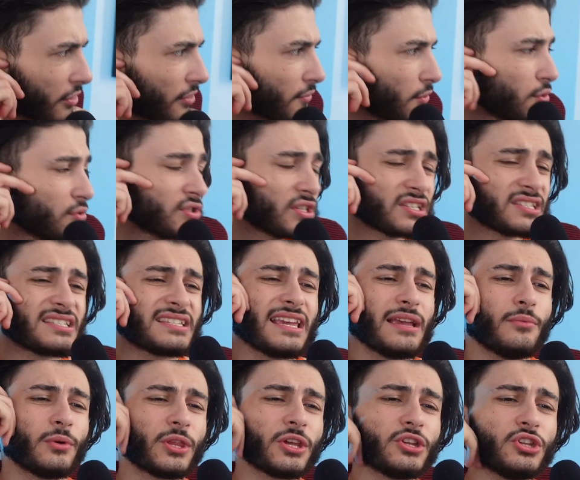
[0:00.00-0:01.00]
through to see
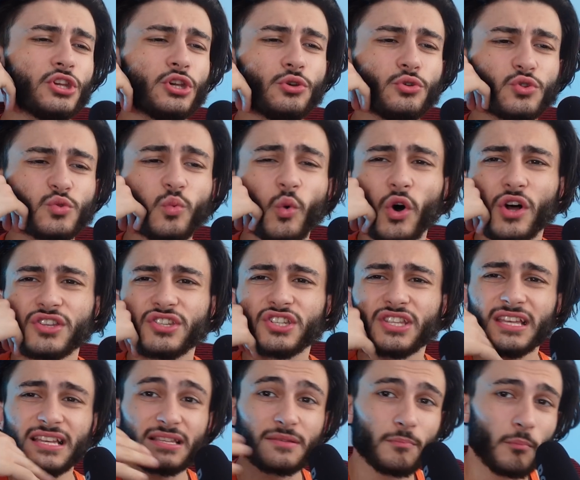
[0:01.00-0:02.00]
what the news was
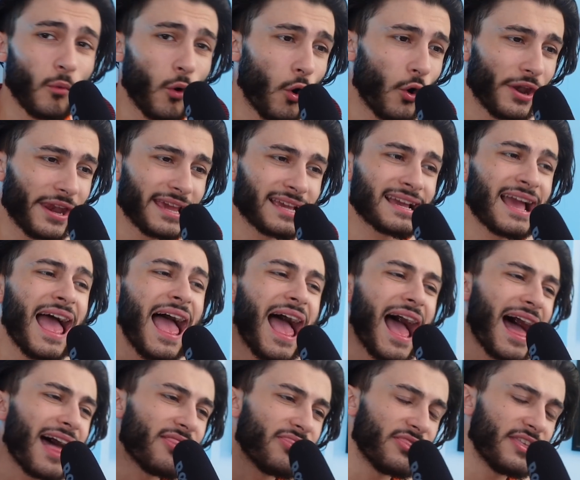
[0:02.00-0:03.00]
this morning,
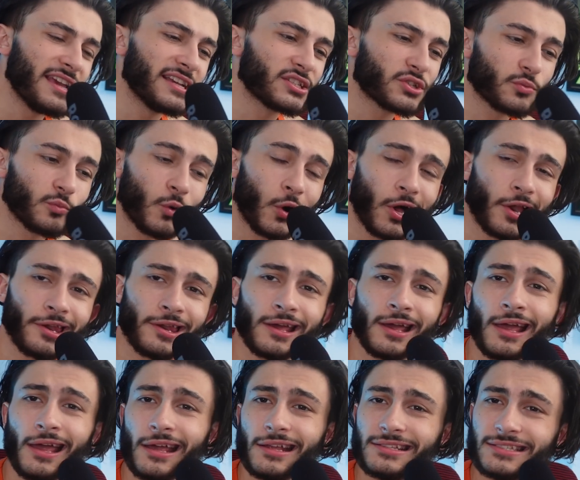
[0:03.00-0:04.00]
and this one
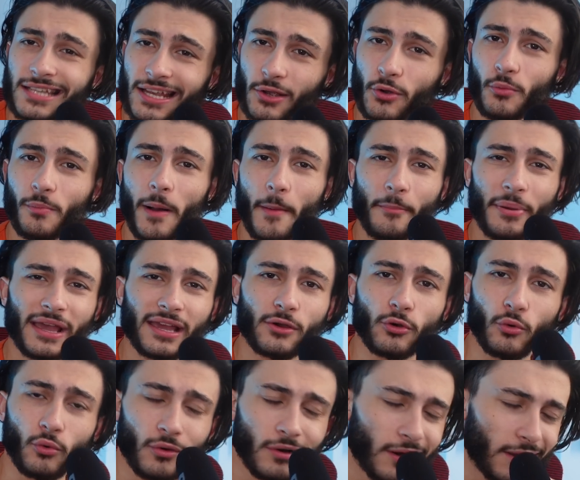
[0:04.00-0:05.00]
tickled my
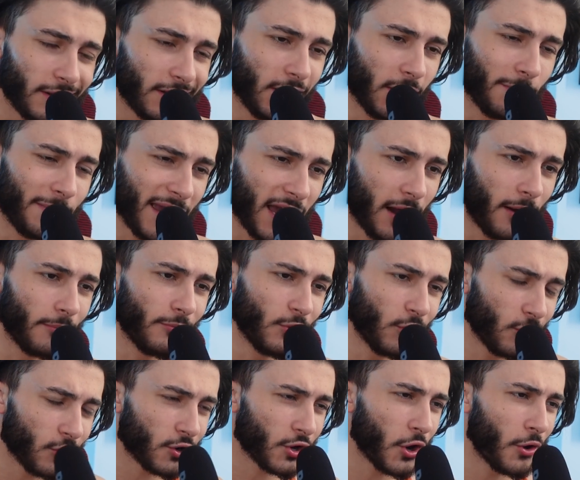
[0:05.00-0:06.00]
pickle a little bit. I'm
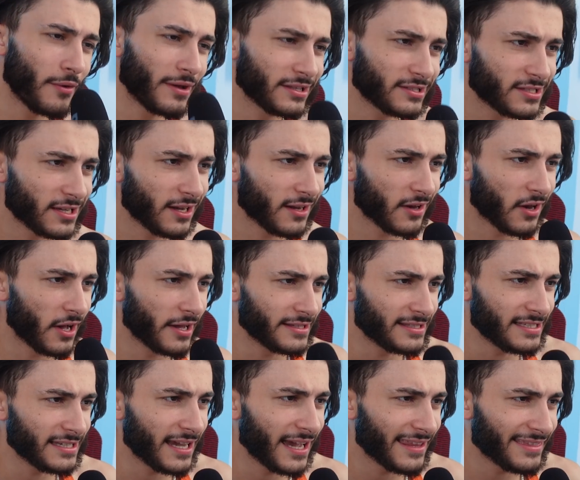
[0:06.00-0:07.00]
not going to lie
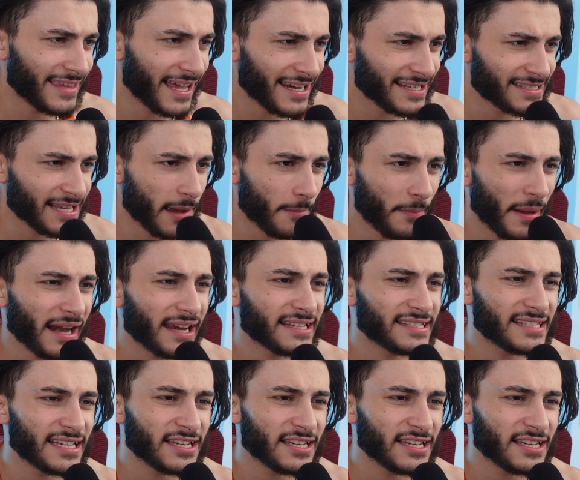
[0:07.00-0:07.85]
to you. And that is that Paris